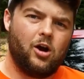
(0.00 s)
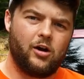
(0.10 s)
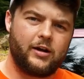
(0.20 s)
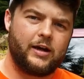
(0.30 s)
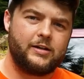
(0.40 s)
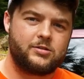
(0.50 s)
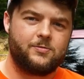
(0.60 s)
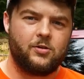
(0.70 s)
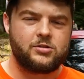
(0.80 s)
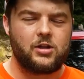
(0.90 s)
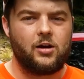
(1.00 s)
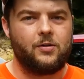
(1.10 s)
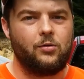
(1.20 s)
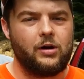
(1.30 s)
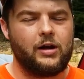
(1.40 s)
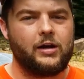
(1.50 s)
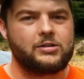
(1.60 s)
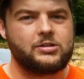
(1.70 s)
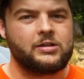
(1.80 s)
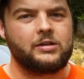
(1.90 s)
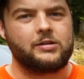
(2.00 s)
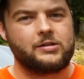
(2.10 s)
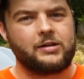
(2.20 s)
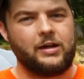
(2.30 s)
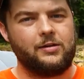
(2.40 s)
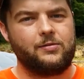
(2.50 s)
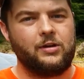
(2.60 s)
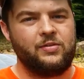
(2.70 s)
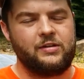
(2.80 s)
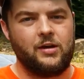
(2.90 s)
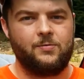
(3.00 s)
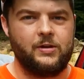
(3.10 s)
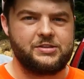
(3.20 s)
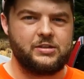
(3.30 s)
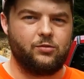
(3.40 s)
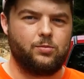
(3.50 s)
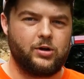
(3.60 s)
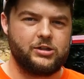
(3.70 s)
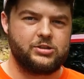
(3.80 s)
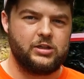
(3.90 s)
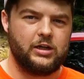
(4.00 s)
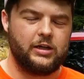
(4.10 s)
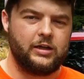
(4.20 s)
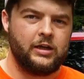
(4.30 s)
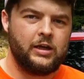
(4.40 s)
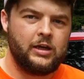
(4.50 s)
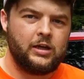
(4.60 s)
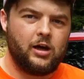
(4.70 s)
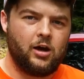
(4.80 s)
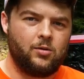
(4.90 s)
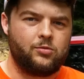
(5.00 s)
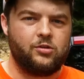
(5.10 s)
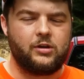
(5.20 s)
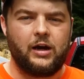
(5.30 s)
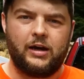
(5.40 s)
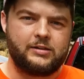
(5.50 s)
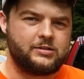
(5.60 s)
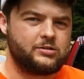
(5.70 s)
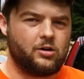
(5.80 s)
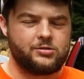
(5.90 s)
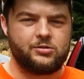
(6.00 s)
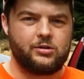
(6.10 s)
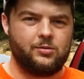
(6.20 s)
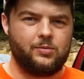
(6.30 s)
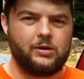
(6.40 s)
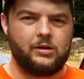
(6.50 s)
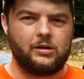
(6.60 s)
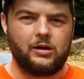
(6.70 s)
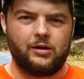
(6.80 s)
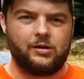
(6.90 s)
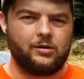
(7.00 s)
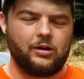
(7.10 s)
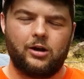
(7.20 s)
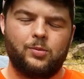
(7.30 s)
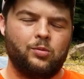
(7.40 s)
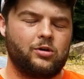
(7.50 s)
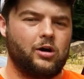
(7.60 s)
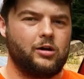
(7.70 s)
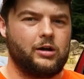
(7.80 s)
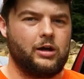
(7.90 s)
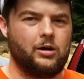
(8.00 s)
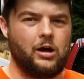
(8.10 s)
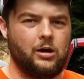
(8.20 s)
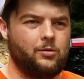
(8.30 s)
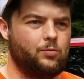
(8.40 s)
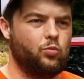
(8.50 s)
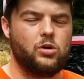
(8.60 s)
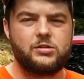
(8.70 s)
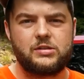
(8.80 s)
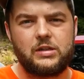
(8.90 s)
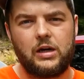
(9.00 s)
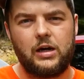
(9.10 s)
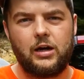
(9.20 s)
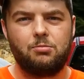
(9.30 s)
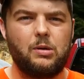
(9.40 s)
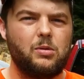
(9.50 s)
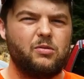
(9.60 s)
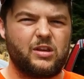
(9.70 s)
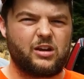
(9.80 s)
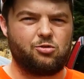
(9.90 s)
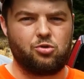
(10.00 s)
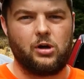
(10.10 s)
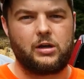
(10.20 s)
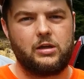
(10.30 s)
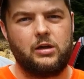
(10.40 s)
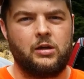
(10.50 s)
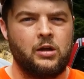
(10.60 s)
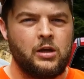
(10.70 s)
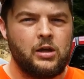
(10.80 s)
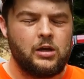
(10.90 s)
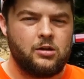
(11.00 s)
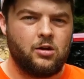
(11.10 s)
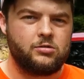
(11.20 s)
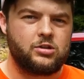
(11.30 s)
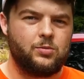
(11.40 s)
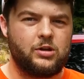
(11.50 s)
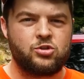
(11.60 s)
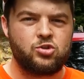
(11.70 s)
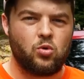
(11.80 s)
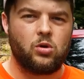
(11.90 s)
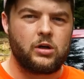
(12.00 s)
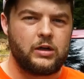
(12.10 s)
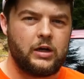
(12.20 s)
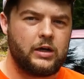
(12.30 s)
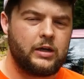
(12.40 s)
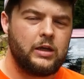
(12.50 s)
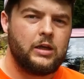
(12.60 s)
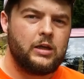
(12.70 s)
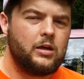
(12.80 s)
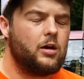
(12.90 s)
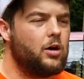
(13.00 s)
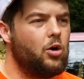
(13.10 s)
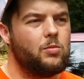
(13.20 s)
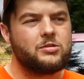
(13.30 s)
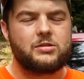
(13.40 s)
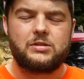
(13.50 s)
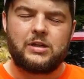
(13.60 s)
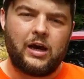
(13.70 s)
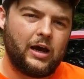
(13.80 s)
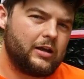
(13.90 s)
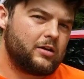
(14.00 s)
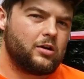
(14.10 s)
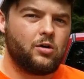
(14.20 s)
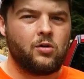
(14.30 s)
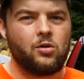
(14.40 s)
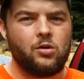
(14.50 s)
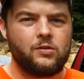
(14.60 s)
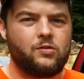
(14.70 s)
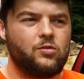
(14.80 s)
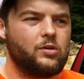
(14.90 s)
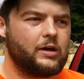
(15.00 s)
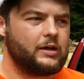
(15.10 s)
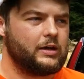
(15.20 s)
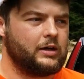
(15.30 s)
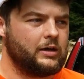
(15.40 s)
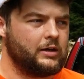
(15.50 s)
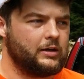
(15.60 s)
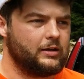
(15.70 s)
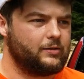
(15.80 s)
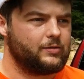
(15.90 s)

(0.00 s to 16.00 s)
Alright guys, so first off I want to actually kind of give the definition of a brush gun to you guys. This also can be, a lot of people call it a woods gun, maybe even like a truck gun. You know, it's going to be a short gun, almost kind of going on to like a